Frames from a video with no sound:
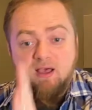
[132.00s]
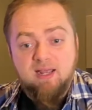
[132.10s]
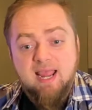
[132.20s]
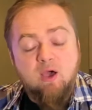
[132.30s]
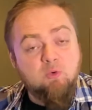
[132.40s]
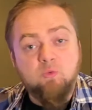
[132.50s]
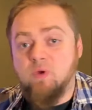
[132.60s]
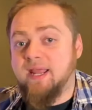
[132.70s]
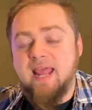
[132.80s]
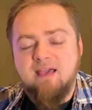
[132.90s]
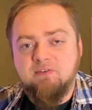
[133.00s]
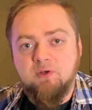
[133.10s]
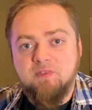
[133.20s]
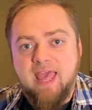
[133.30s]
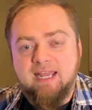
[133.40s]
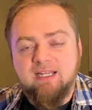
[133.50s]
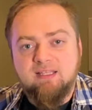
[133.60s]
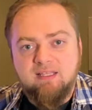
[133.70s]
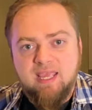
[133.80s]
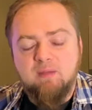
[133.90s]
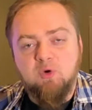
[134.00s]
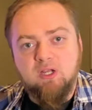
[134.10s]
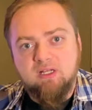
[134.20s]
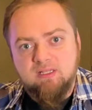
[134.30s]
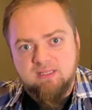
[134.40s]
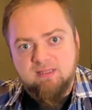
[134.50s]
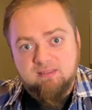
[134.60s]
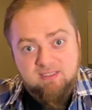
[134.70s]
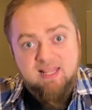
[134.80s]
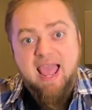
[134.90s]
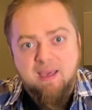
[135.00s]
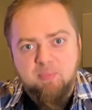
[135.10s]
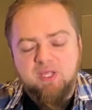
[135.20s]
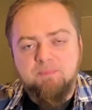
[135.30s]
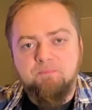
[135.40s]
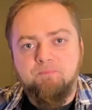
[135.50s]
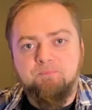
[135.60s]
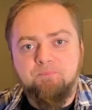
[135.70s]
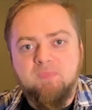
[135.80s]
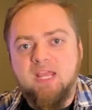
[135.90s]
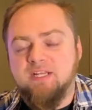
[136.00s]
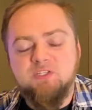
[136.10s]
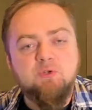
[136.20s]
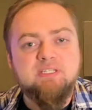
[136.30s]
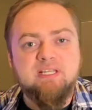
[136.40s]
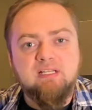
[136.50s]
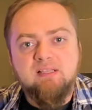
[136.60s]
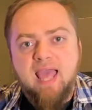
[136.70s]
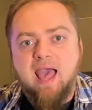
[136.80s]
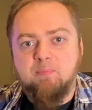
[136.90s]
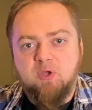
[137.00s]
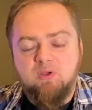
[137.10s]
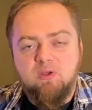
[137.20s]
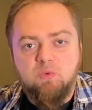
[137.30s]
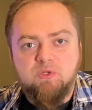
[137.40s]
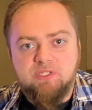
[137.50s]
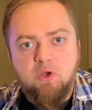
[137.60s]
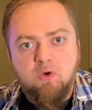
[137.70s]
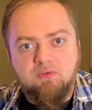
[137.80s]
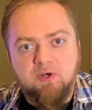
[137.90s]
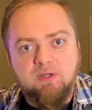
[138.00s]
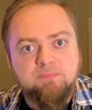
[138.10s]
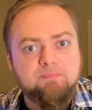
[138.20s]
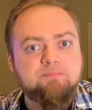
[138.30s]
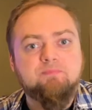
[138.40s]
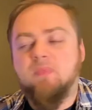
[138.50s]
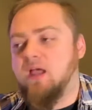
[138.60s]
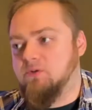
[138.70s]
out right after that camera clap. And as soon as the clap was over, I was